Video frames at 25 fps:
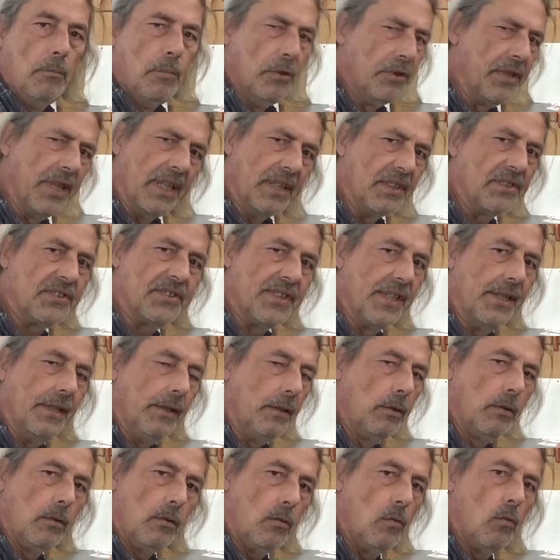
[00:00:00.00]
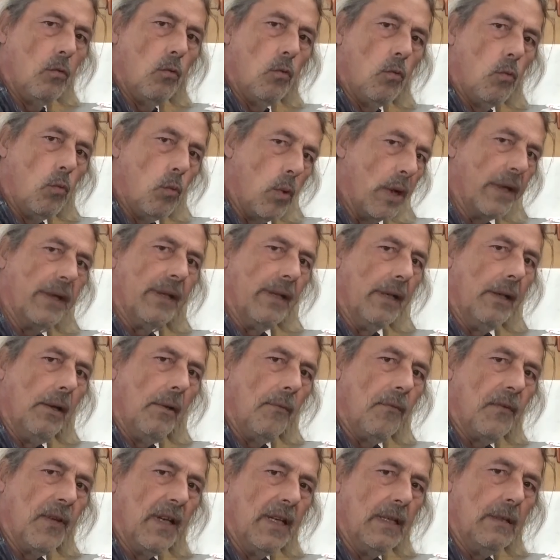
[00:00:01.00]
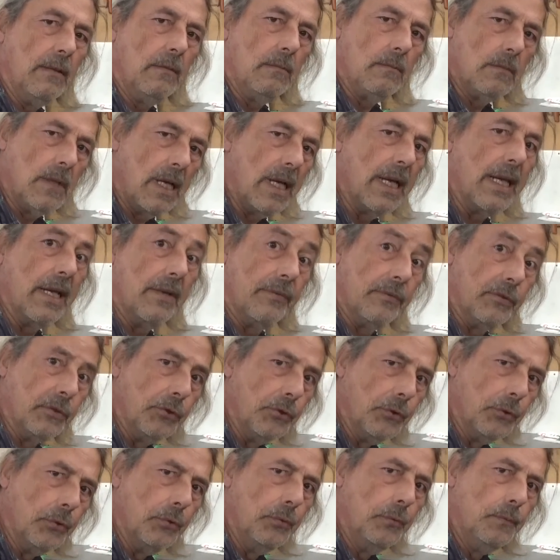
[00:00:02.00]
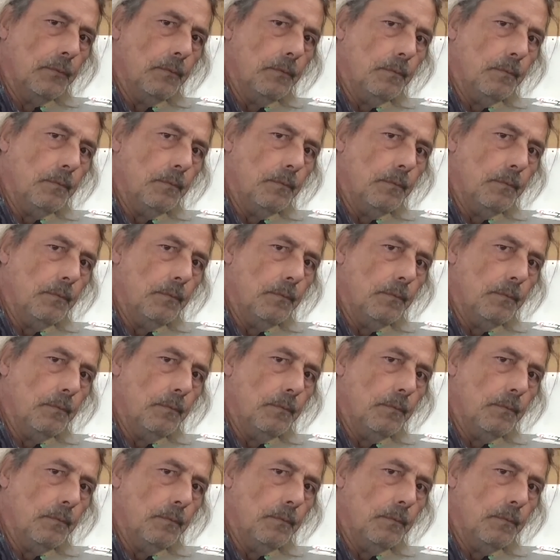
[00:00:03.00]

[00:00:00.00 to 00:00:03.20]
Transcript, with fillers: But there's still one little thing I have to do.